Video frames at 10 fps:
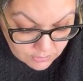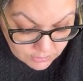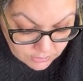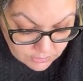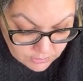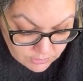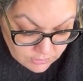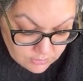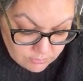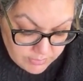Okay,
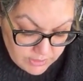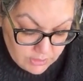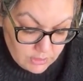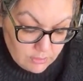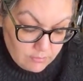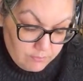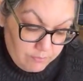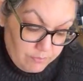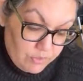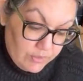little bunny
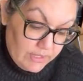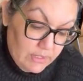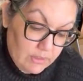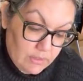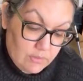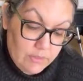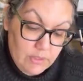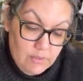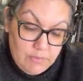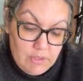print going
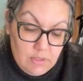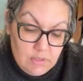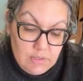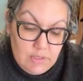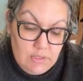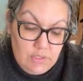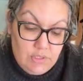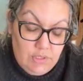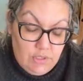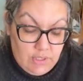up in the
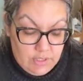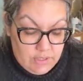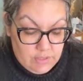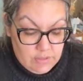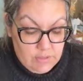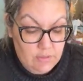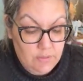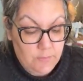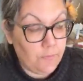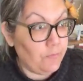center, you guys.
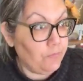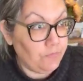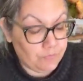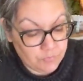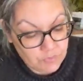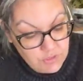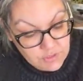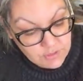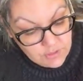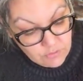I'm
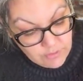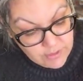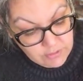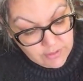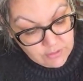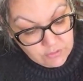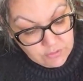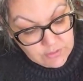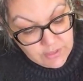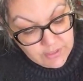just going to round out
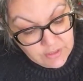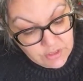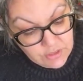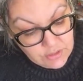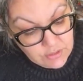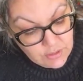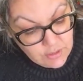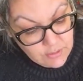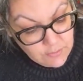those edges.